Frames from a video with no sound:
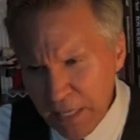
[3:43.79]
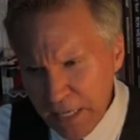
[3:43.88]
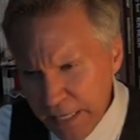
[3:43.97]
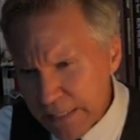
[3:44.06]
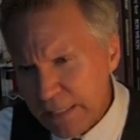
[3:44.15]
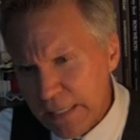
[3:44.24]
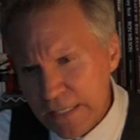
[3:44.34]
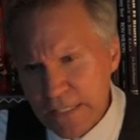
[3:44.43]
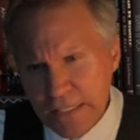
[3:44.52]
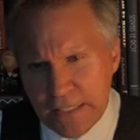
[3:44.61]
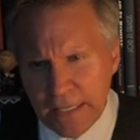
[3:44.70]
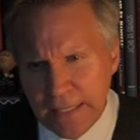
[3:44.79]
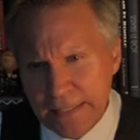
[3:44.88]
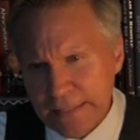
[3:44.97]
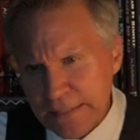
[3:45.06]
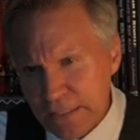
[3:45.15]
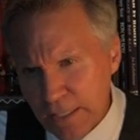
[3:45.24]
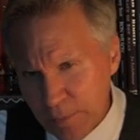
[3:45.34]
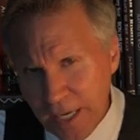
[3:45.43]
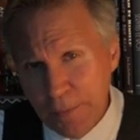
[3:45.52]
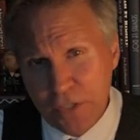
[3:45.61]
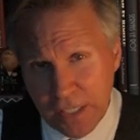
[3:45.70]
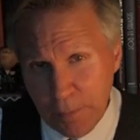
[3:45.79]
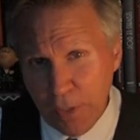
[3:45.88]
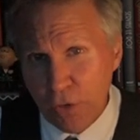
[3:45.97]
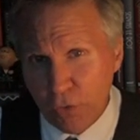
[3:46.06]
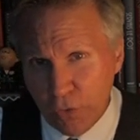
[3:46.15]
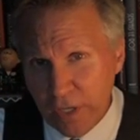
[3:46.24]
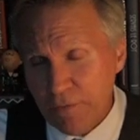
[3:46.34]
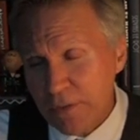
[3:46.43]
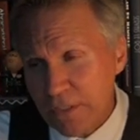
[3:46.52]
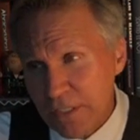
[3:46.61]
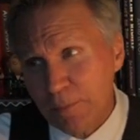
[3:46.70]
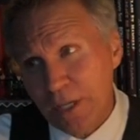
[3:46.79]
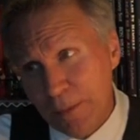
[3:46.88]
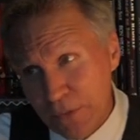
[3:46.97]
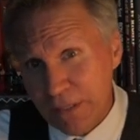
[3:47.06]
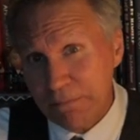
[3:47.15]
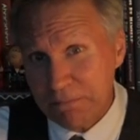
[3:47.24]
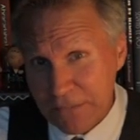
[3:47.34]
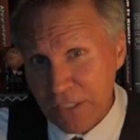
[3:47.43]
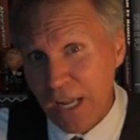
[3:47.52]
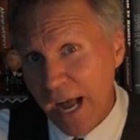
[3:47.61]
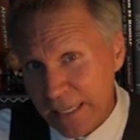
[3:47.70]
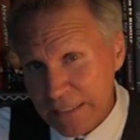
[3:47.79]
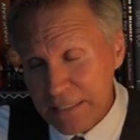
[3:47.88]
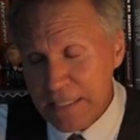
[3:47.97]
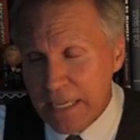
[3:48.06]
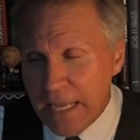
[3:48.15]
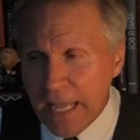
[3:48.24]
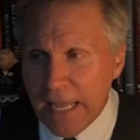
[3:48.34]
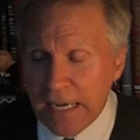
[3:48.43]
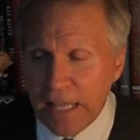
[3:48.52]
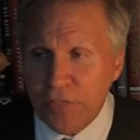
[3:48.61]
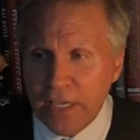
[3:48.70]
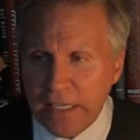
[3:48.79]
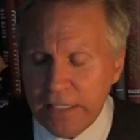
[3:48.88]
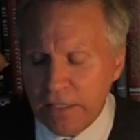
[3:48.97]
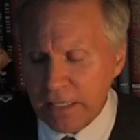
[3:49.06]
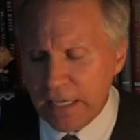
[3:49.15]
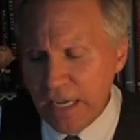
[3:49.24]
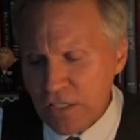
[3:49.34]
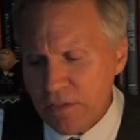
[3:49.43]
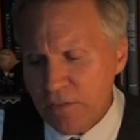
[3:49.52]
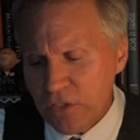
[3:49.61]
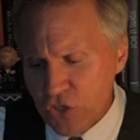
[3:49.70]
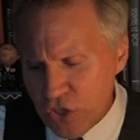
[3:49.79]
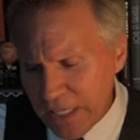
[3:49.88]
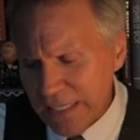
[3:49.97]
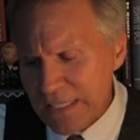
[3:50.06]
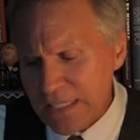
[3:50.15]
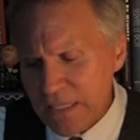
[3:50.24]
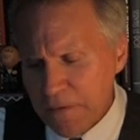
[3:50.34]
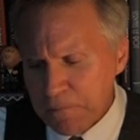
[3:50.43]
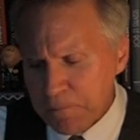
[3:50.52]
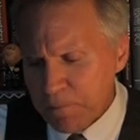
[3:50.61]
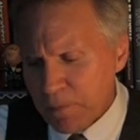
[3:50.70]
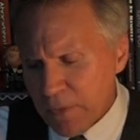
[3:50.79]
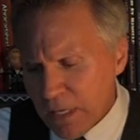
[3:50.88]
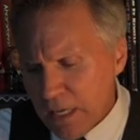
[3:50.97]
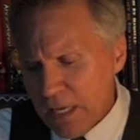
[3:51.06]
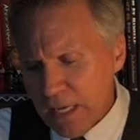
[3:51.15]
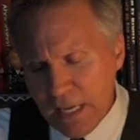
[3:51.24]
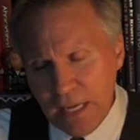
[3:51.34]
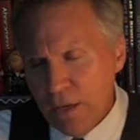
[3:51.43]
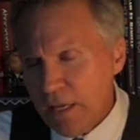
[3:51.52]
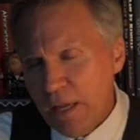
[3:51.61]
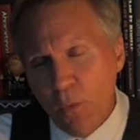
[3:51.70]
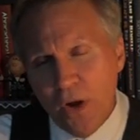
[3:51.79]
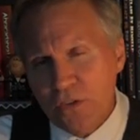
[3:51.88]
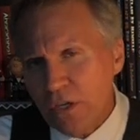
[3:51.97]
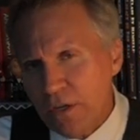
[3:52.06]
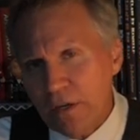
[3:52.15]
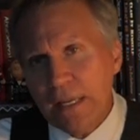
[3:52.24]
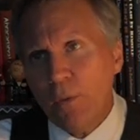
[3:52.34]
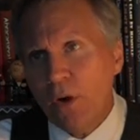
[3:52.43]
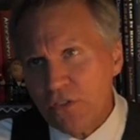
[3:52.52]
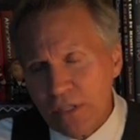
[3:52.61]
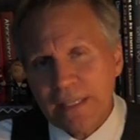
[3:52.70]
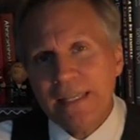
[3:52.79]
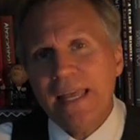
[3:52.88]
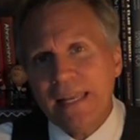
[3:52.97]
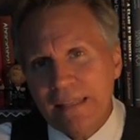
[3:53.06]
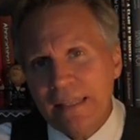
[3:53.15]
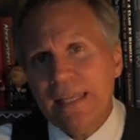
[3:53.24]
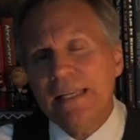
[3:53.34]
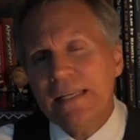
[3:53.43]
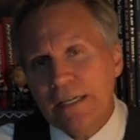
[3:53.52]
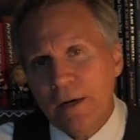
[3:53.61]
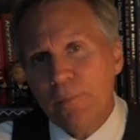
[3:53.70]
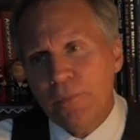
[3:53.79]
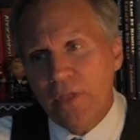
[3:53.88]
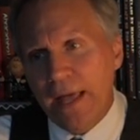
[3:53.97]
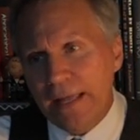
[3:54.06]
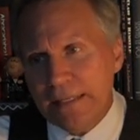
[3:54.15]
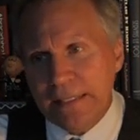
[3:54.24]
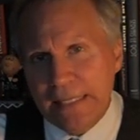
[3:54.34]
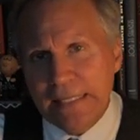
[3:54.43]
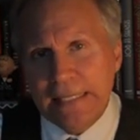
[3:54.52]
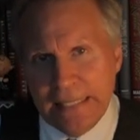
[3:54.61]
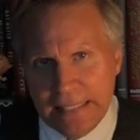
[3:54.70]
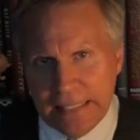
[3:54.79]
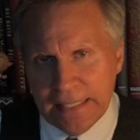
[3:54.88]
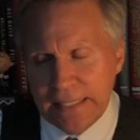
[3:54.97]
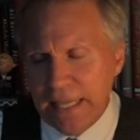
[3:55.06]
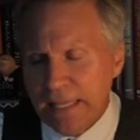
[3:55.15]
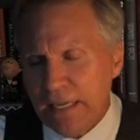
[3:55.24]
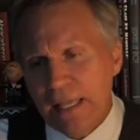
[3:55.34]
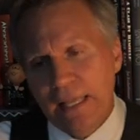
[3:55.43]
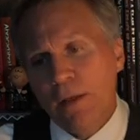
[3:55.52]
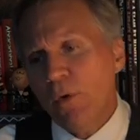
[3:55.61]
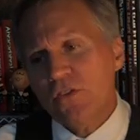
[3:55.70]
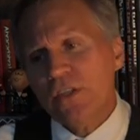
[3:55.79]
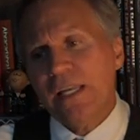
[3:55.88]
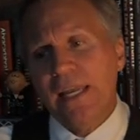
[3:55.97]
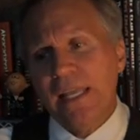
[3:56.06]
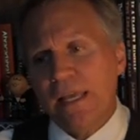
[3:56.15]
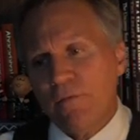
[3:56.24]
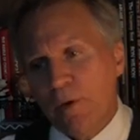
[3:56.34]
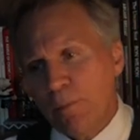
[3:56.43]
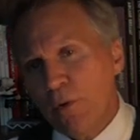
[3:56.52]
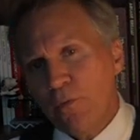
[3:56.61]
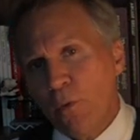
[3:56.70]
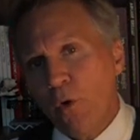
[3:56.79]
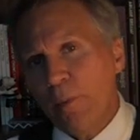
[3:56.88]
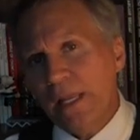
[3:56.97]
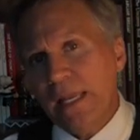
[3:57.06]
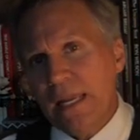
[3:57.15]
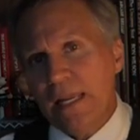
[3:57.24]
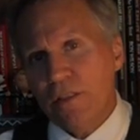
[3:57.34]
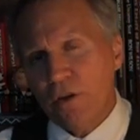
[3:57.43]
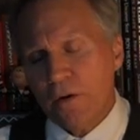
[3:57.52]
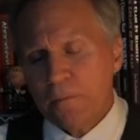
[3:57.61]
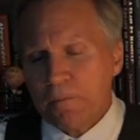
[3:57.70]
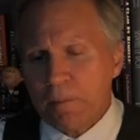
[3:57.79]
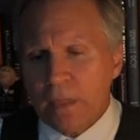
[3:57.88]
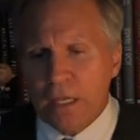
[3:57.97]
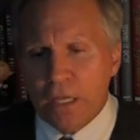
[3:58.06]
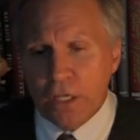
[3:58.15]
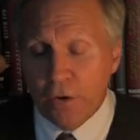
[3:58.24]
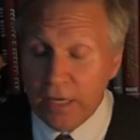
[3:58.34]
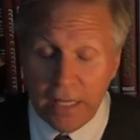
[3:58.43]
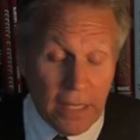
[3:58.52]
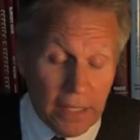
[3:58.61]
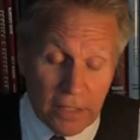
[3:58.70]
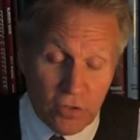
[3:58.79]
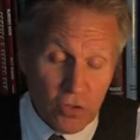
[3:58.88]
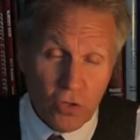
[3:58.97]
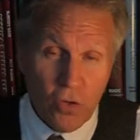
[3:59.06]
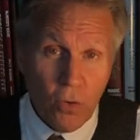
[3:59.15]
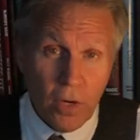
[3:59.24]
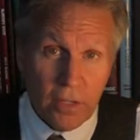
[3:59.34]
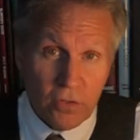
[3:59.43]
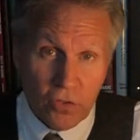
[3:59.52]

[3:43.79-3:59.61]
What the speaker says: it's sometimes it can be lucrative, and sometimes it's not. And I think in the case of the Jinx, He wasn't getting the income that he needed, and he wasn't getting it from performing either. You know, to